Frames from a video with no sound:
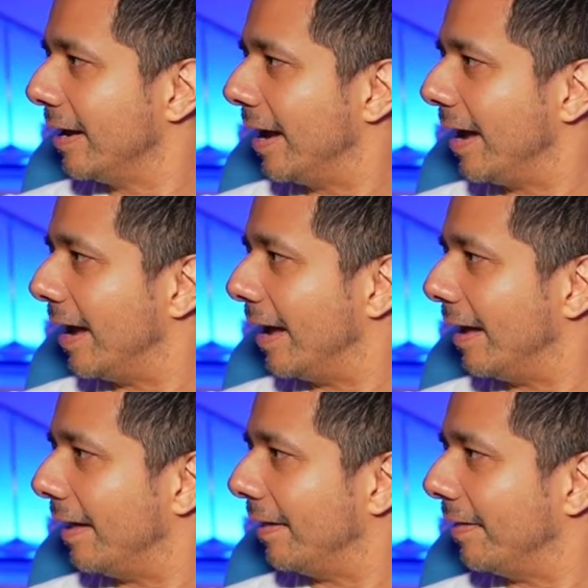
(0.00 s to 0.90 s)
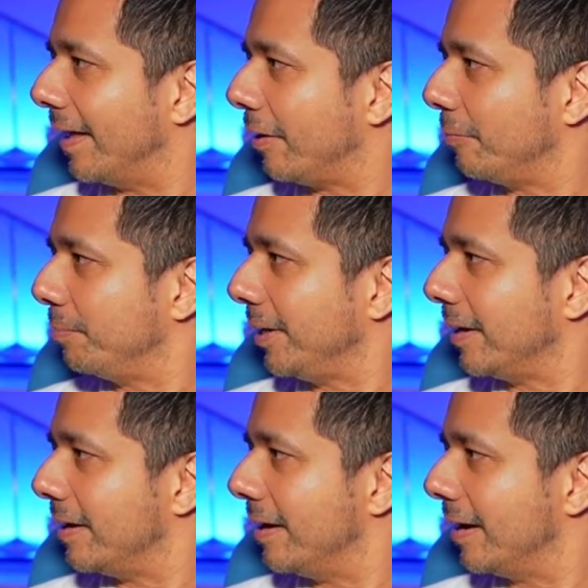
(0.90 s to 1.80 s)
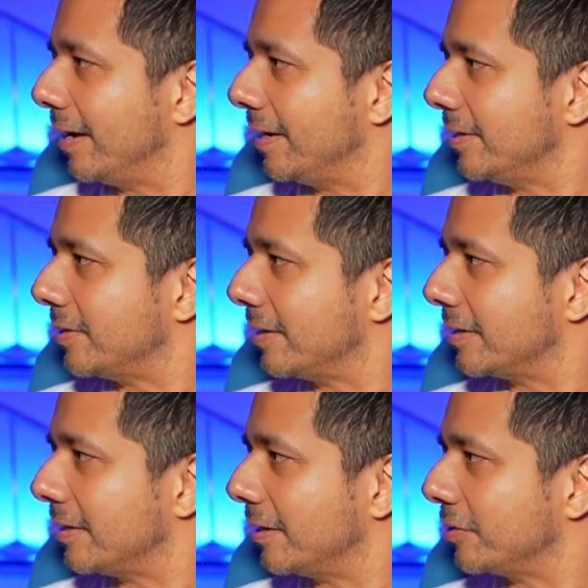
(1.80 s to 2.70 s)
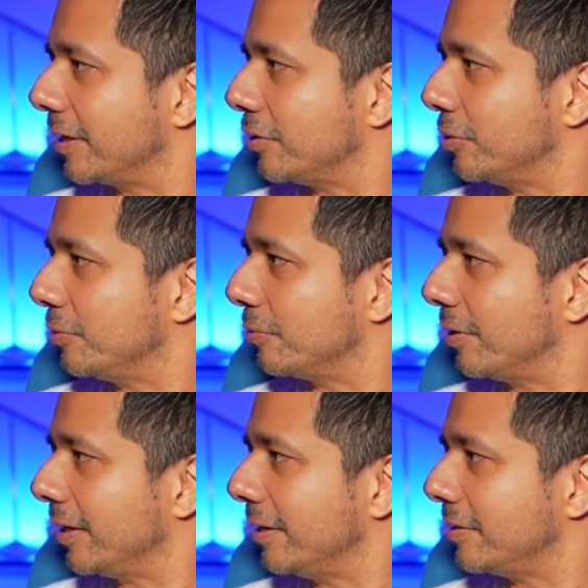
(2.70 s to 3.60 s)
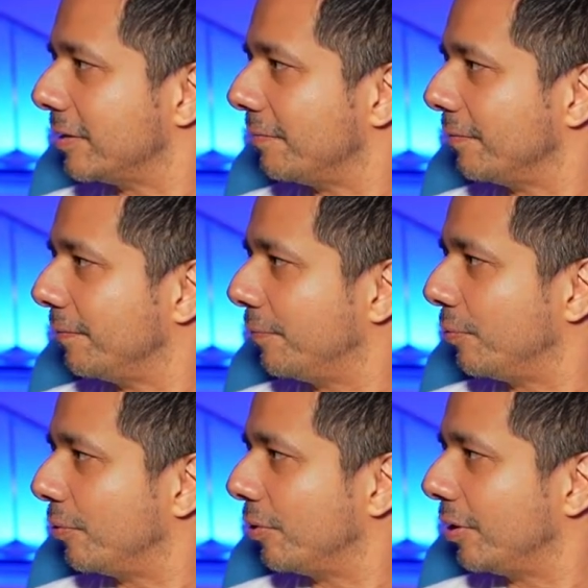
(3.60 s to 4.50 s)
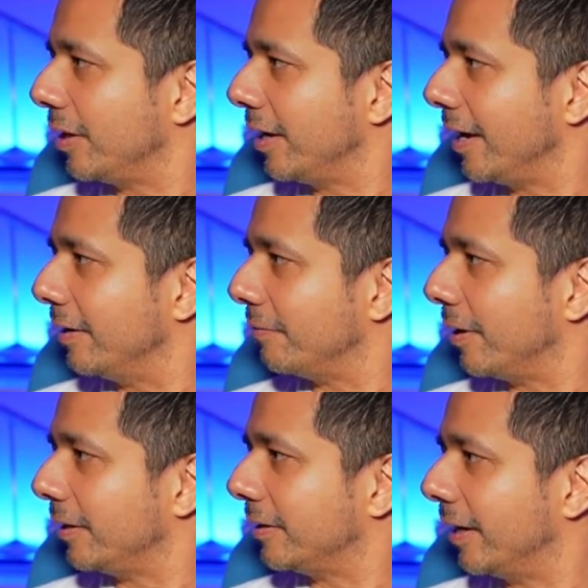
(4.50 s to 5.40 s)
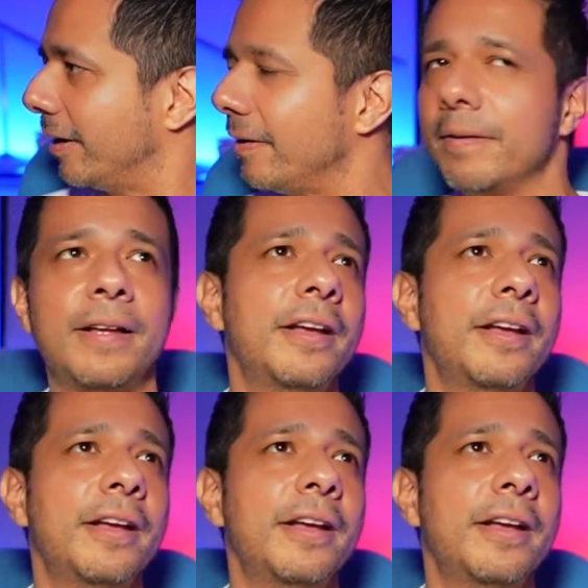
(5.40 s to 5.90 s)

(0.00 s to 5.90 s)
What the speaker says: That'll be a nice. Let's not get too greedy. 748 right there.